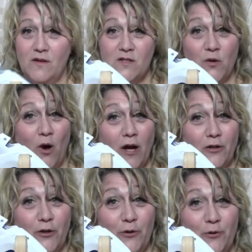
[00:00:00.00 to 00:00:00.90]
So
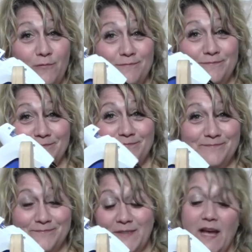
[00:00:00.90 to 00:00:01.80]
hot glue,
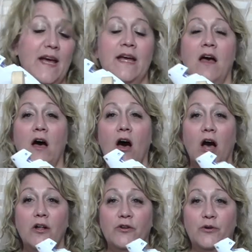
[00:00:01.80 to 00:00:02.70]
okay,
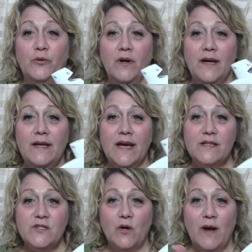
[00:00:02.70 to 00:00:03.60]
hot glue.
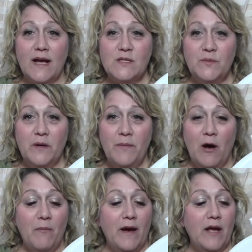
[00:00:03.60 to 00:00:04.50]
Yes, don't ask me
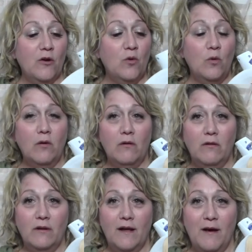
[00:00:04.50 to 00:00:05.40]
about my
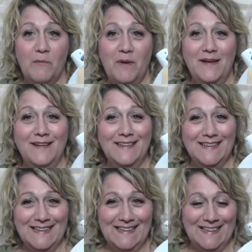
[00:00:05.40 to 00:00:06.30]
cool,
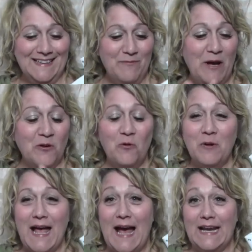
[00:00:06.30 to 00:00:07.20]
my cool
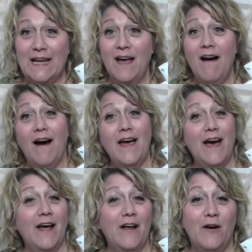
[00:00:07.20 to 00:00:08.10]
caddy. I
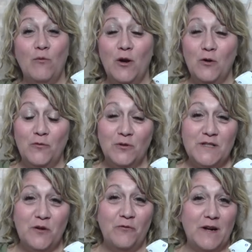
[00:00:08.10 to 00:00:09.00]
had a wonderful
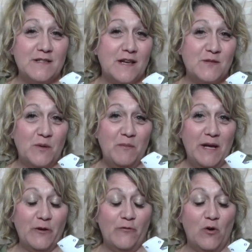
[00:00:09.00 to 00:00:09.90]
dear friend's husband
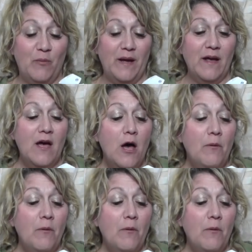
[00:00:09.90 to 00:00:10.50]
make it for me.